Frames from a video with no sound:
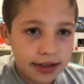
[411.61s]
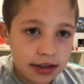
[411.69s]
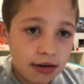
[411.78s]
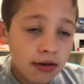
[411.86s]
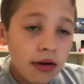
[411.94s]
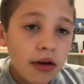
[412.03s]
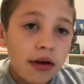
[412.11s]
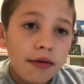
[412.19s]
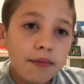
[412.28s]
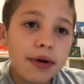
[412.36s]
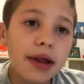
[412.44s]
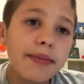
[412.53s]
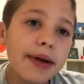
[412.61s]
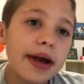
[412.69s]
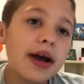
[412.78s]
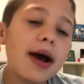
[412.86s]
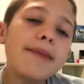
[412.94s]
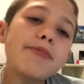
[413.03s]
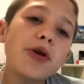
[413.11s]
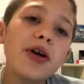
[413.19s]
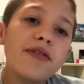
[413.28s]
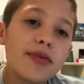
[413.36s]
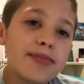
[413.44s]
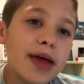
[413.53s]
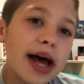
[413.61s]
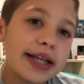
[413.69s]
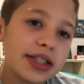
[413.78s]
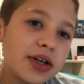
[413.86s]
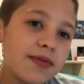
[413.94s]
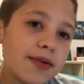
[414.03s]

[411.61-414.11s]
So, pretty big upgrade from last year,